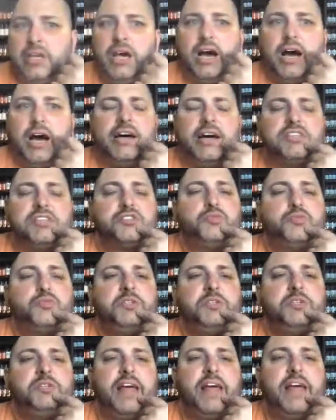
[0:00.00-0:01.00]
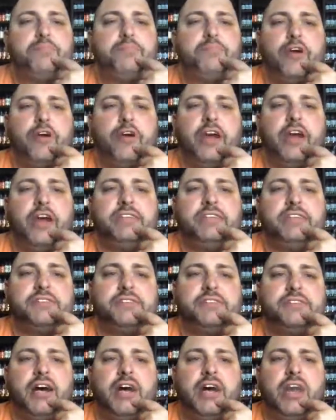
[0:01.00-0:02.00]
Uh, Switchblade price,
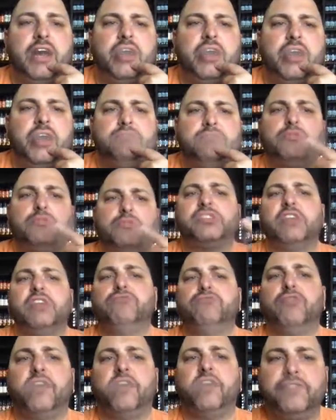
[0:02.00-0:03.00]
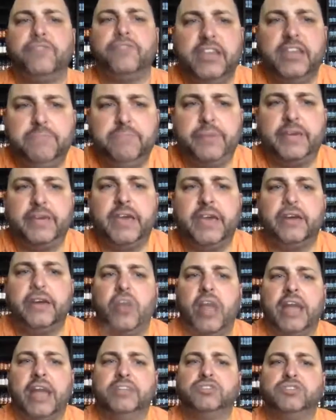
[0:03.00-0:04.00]
uh, we'll say roughly beginner
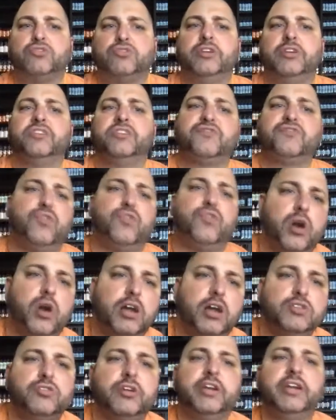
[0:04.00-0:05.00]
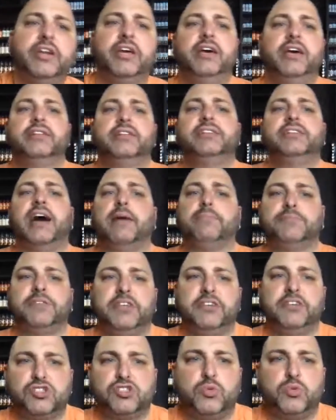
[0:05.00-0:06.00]
entry is 400, top tier
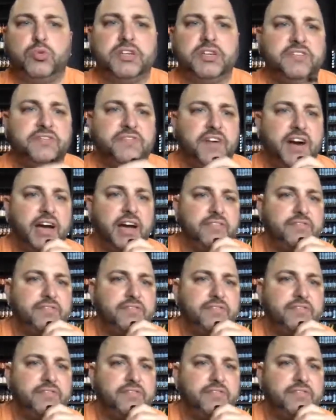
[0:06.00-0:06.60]
is 25.